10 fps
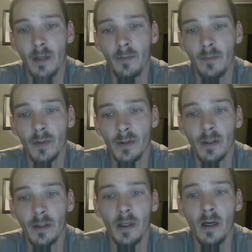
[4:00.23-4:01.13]
boost the
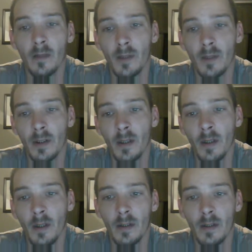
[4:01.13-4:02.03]
economy
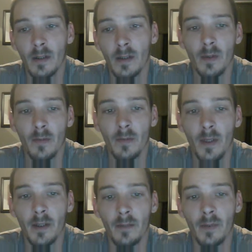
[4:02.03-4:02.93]
and support
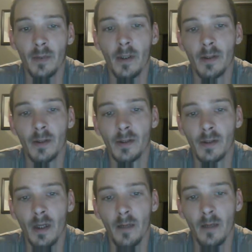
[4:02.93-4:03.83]
American production
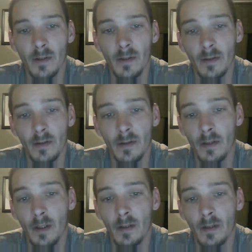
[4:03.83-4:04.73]
shops
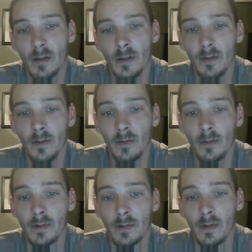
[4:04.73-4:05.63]
so
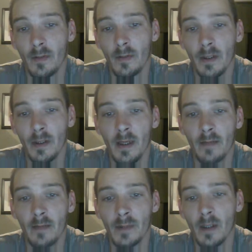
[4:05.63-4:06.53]
that we can have
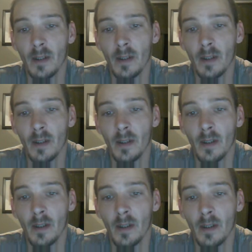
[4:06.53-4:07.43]

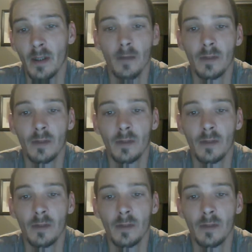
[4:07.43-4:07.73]
American jobs.